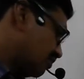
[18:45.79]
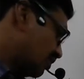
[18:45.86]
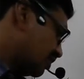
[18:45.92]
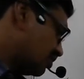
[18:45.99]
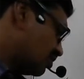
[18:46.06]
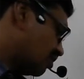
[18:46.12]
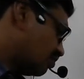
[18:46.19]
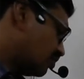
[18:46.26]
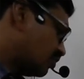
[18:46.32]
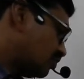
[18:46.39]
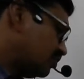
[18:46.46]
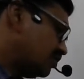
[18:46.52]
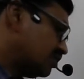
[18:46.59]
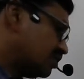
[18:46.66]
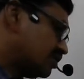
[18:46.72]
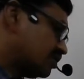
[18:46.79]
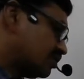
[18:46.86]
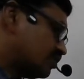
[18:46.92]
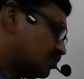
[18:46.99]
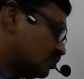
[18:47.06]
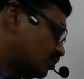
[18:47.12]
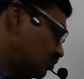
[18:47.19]
one compound,
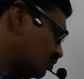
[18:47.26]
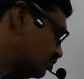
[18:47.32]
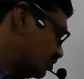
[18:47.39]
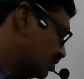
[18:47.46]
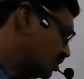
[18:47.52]
2.